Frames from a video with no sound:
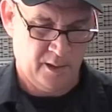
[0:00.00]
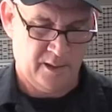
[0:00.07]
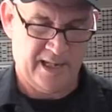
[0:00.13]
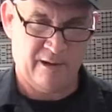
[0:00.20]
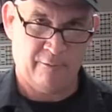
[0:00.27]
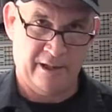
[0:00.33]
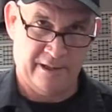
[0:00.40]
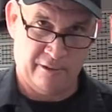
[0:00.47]

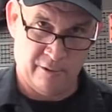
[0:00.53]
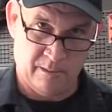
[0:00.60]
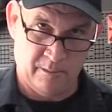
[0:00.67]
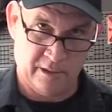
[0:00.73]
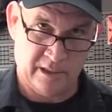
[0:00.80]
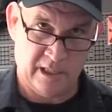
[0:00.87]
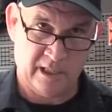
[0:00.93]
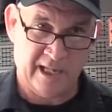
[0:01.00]
That way the
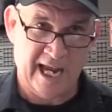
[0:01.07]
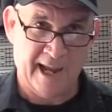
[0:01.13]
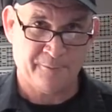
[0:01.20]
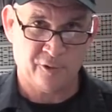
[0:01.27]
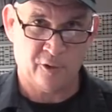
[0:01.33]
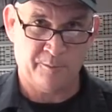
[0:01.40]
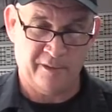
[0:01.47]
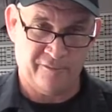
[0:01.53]
gremlins get
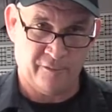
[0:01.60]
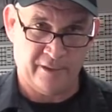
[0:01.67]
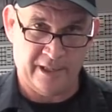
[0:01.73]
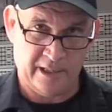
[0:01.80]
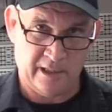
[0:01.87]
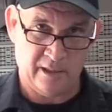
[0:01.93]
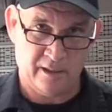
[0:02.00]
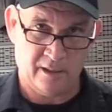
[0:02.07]
captured before
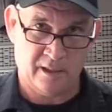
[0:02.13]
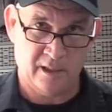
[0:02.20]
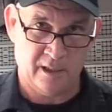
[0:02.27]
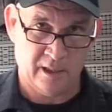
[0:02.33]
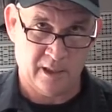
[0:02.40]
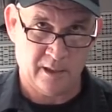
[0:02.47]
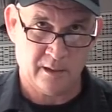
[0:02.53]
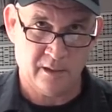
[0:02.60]
they can
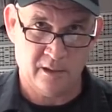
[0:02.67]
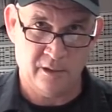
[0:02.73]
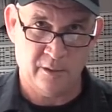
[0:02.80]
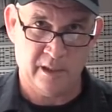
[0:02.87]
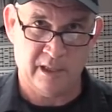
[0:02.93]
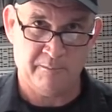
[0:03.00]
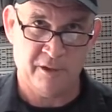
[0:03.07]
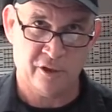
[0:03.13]

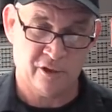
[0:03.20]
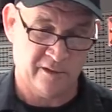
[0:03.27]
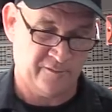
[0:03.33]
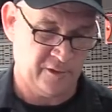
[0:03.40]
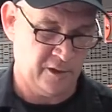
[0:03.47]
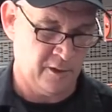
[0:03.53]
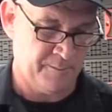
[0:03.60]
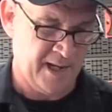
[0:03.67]
do any
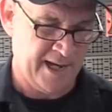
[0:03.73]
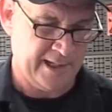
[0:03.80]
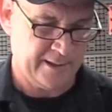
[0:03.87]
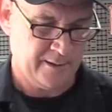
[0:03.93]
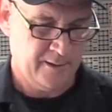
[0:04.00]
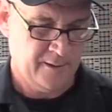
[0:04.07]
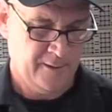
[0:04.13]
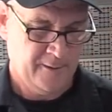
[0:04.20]
mischief to your bike.
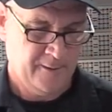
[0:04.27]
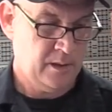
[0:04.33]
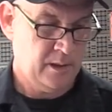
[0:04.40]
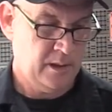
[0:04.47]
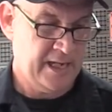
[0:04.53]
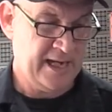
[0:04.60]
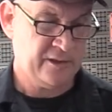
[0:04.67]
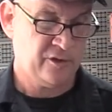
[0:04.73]

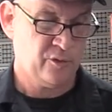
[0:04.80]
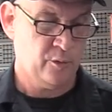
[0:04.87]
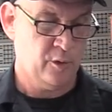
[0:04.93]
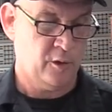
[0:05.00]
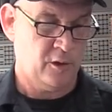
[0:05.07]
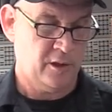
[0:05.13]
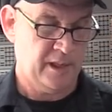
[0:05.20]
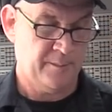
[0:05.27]
Next
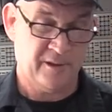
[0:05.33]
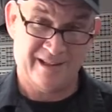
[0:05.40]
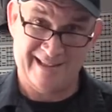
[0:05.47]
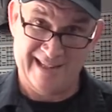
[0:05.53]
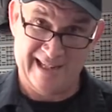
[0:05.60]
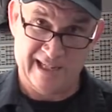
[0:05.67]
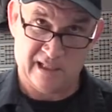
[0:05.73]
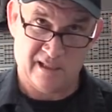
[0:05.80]
rule, number
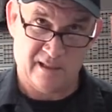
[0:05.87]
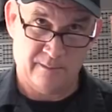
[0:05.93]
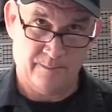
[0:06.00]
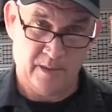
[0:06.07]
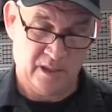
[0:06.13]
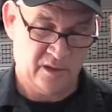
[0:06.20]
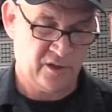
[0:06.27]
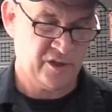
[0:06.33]

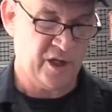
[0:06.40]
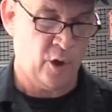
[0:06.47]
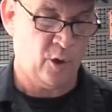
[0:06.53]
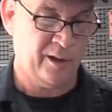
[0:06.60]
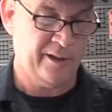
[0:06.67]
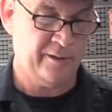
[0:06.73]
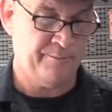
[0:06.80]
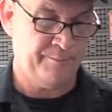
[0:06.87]
6,
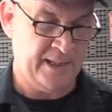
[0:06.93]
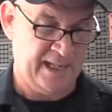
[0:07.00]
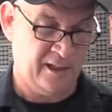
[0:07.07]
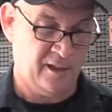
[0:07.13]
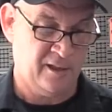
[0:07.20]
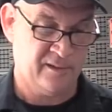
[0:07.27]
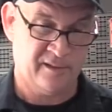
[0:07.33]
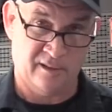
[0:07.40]
stolen
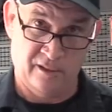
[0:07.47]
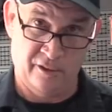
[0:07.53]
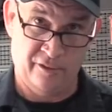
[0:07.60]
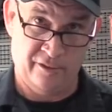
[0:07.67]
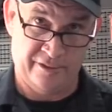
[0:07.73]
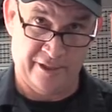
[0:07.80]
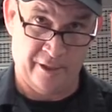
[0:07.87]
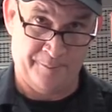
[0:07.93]
bells
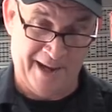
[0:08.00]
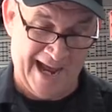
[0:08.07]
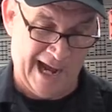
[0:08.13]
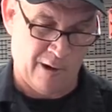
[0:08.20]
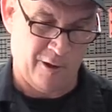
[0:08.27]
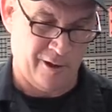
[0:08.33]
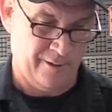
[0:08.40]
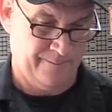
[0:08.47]
lose their
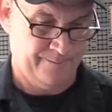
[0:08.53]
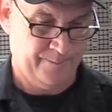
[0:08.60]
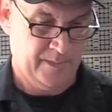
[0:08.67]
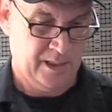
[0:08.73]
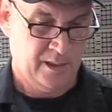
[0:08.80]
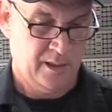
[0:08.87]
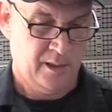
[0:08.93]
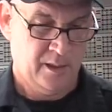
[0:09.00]
power.
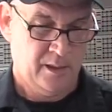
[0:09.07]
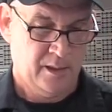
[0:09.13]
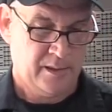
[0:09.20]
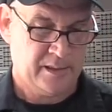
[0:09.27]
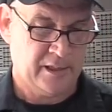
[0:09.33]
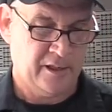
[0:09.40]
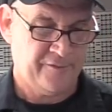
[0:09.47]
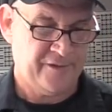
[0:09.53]

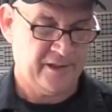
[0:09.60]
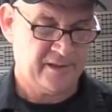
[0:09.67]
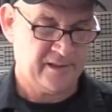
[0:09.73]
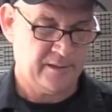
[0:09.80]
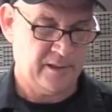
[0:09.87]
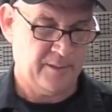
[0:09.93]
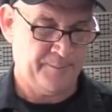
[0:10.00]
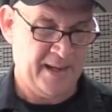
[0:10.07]
So
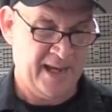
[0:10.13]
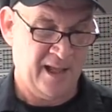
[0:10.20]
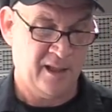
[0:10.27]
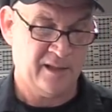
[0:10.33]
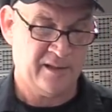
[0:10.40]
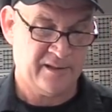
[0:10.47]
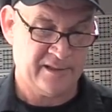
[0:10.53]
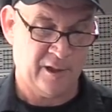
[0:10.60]
if the
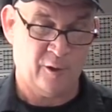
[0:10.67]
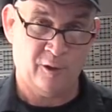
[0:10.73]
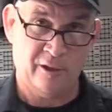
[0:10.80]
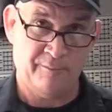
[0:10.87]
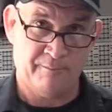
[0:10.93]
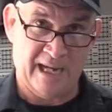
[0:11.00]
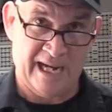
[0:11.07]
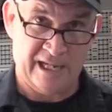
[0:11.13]
bell is
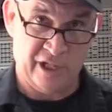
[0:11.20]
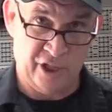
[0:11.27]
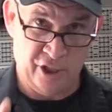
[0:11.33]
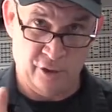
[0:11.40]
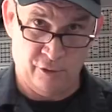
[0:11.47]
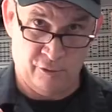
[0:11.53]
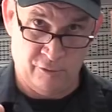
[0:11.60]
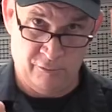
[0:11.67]
stolen by
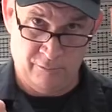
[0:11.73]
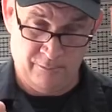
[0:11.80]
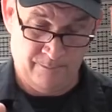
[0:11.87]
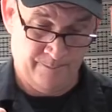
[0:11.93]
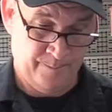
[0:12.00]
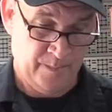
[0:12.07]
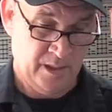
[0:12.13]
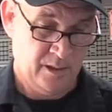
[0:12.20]
you
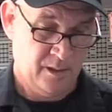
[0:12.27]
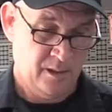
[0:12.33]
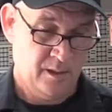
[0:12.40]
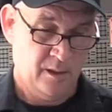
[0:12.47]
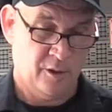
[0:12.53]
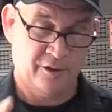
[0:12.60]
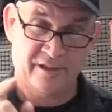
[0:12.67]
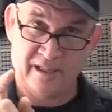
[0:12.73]

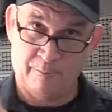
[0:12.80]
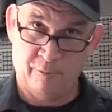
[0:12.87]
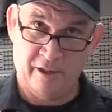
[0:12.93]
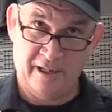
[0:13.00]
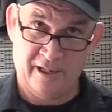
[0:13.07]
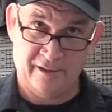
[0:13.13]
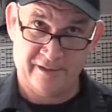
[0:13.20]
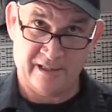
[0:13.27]
or
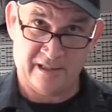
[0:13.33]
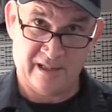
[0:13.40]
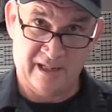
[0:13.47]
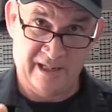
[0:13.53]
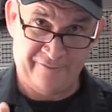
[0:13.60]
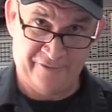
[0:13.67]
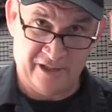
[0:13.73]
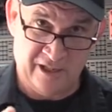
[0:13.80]
someone else that's
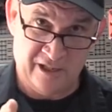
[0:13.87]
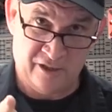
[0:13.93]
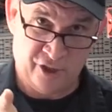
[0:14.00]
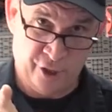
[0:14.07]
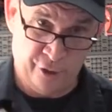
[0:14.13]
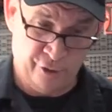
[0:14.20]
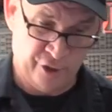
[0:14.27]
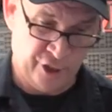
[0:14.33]
gifting
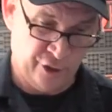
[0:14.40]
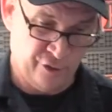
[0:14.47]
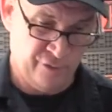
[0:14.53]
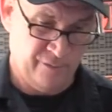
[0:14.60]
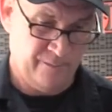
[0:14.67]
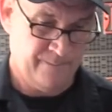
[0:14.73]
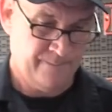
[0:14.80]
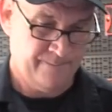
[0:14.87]
it to
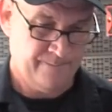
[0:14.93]
you,